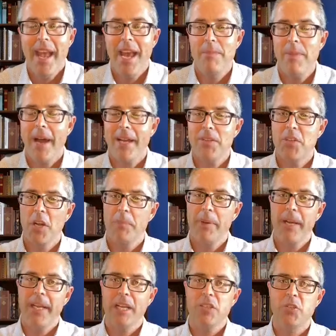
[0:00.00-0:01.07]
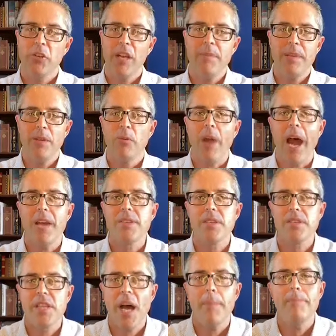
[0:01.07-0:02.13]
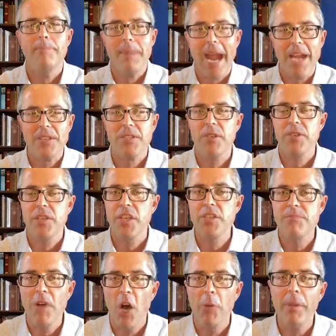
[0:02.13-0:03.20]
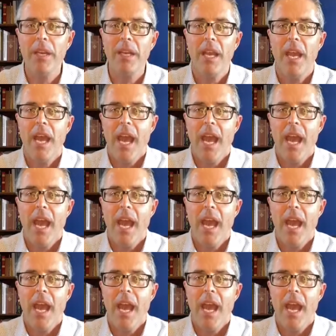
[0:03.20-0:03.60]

and by interpreting a dream, he rises up, masters his moment,